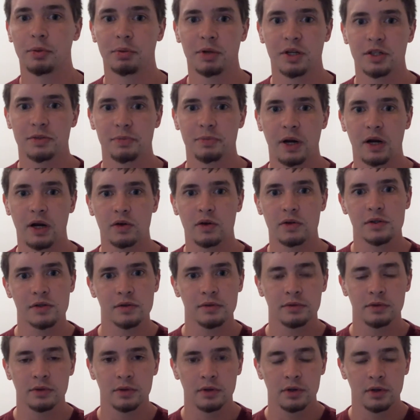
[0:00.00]
plus
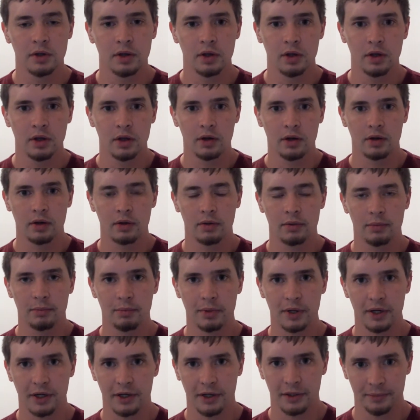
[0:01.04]
pounds.
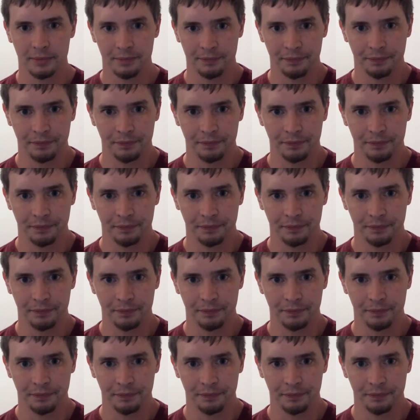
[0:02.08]
But